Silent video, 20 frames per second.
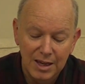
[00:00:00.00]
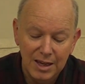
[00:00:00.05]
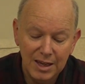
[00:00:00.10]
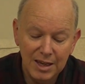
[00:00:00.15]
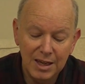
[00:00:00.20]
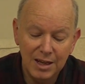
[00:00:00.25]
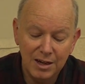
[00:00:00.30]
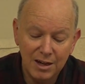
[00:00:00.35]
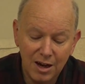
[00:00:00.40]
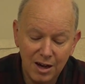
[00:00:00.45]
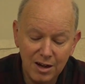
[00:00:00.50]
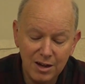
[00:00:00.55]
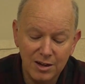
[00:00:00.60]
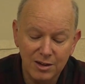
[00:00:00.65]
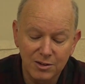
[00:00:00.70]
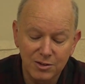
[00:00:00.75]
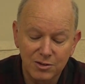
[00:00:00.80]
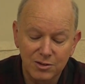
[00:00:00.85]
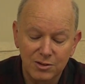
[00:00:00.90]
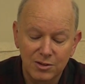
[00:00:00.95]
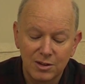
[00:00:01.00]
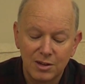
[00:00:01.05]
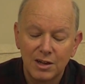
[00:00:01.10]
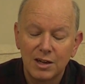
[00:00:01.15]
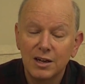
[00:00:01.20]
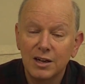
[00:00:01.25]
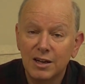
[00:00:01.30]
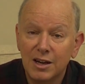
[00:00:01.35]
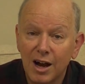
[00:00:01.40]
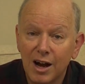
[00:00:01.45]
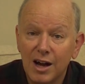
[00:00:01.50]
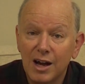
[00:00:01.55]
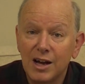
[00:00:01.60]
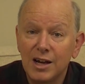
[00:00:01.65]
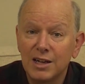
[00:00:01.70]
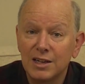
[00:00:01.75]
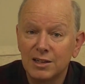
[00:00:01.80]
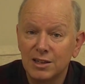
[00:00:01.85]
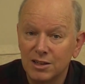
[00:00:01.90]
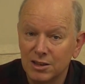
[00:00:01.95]
In us,
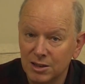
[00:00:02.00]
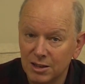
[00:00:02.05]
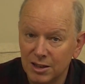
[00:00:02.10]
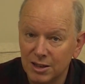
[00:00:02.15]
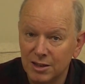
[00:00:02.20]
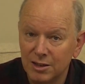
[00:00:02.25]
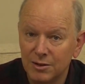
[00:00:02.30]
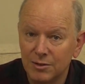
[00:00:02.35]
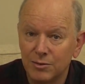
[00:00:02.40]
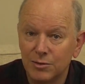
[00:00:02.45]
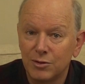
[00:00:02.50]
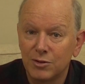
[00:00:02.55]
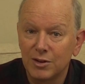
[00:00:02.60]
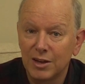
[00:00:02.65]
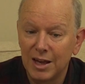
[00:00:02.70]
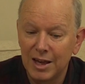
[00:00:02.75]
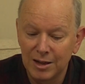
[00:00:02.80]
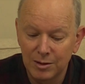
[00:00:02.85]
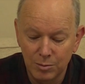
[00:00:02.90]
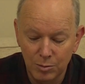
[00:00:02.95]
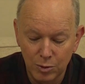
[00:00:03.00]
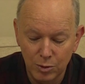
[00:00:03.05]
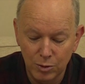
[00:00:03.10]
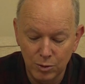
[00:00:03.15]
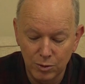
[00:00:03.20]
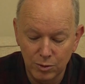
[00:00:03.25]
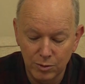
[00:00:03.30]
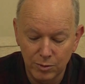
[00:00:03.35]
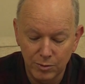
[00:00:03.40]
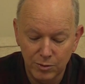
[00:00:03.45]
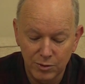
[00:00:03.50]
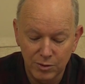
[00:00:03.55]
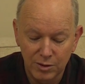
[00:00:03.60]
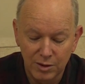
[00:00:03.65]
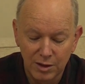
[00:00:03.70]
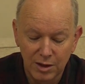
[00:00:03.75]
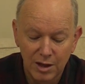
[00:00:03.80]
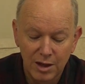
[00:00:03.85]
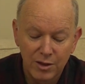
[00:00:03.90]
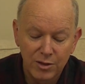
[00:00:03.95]
God lives and moves,
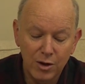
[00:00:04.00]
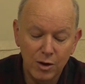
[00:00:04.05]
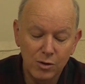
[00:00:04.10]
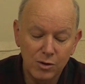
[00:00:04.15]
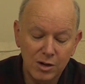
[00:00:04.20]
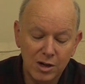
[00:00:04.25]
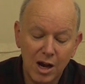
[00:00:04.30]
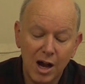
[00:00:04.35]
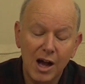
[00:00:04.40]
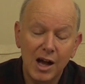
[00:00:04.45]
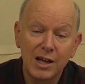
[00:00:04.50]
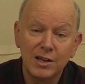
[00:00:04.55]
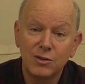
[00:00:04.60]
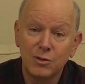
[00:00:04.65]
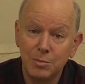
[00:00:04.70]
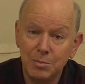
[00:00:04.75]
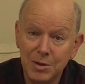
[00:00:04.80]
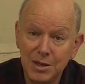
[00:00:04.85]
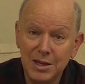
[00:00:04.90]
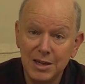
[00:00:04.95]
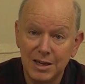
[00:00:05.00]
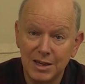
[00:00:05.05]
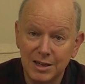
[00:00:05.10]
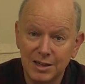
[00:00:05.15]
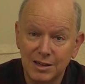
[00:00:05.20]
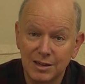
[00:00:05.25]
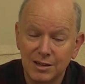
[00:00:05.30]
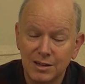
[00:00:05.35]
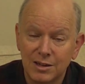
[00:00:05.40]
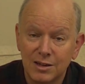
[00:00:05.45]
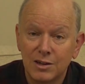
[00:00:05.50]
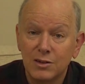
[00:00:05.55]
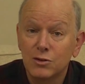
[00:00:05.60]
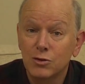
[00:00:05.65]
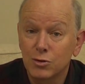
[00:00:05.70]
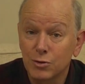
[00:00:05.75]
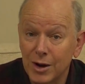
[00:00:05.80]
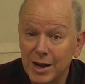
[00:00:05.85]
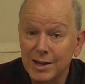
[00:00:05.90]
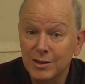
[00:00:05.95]
though God's being
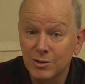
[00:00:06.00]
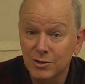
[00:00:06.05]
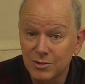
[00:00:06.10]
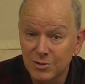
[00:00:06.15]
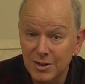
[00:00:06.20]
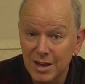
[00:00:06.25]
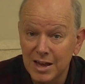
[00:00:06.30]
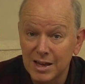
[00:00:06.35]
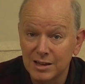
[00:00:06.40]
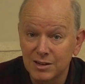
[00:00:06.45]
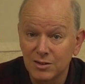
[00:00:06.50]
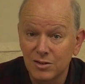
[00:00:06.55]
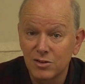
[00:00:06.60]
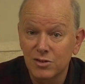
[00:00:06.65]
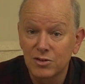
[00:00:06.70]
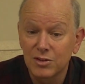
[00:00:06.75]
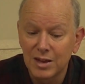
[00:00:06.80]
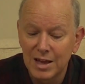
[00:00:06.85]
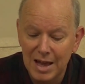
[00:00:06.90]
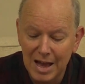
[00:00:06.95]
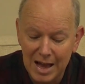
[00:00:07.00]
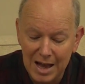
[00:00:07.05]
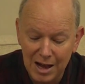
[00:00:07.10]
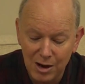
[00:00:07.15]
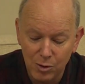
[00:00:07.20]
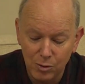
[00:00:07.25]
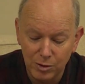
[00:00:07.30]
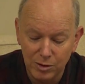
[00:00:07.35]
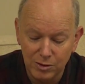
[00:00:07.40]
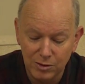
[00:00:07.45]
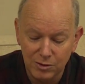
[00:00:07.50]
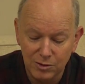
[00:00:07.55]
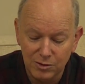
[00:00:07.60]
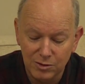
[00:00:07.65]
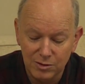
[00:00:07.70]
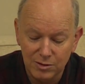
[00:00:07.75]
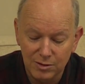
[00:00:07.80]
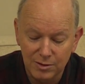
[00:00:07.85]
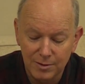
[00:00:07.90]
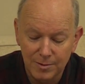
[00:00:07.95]
transcends
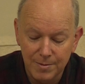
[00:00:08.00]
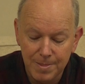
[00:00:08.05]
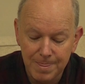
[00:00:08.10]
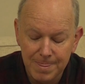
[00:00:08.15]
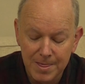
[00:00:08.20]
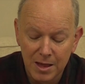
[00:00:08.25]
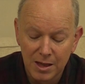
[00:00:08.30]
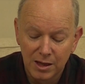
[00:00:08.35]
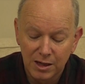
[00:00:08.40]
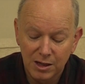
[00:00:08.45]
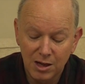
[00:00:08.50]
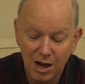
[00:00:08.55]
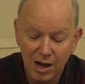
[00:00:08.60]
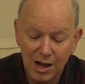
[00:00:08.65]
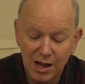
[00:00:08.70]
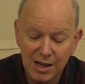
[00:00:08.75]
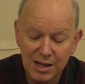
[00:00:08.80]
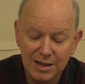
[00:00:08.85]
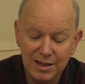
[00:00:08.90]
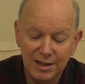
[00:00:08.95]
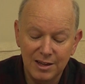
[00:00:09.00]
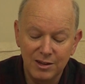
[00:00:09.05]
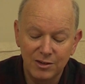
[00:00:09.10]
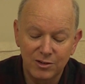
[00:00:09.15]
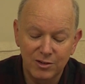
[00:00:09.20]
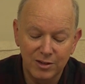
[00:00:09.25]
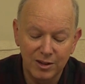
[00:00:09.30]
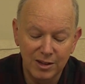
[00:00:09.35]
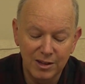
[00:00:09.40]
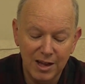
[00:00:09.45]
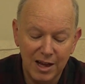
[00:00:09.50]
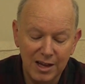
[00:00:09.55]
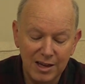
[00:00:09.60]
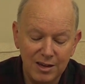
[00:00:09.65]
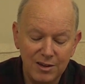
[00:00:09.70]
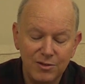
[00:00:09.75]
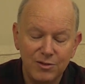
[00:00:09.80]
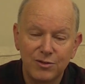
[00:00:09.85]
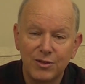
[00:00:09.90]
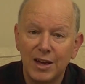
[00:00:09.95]
ours. God is the
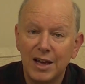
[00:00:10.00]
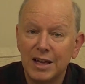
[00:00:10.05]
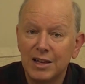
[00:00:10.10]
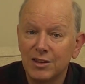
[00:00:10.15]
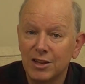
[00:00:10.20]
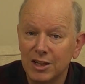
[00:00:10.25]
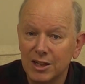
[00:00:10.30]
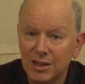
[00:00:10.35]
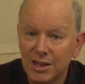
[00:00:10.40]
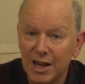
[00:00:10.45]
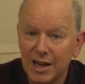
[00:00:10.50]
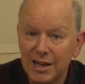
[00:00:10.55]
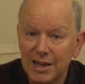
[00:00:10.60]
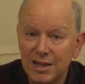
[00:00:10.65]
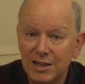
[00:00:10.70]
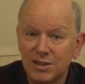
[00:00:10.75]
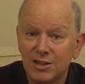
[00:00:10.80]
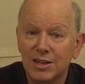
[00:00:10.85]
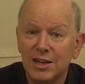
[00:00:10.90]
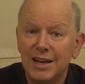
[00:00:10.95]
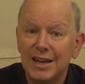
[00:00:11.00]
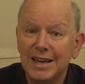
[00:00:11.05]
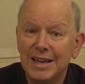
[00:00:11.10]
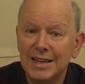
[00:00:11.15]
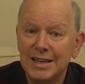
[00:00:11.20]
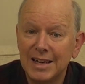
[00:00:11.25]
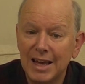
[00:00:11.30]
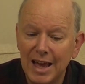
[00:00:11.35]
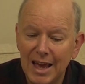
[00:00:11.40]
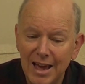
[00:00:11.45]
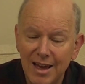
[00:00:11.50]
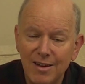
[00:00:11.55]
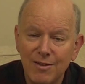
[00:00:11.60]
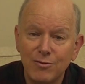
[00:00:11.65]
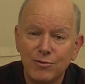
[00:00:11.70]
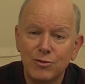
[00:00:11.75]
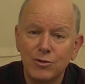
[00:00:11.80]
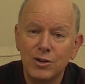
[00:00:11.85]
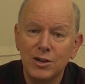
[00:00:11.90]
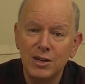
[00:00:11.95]
life and the light in
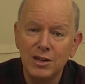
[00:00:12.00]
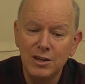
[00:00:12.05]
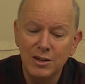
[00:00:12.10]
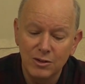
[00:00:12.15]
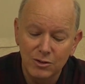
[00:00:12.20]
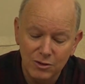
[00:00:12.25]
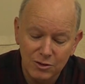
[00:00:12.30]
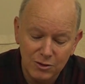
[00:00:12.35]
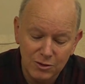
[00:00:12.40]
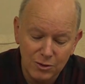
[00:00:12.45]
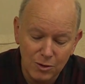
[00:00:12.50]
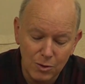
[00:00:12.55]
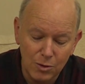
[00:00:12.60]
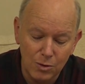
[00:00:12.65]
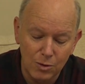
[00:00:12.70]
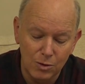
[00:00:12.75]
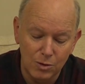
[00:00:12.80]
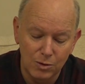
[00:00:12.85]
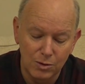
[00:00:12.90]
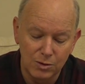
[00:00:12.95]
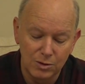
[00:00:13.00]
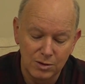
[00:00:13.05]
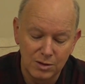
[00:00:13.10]
every soul,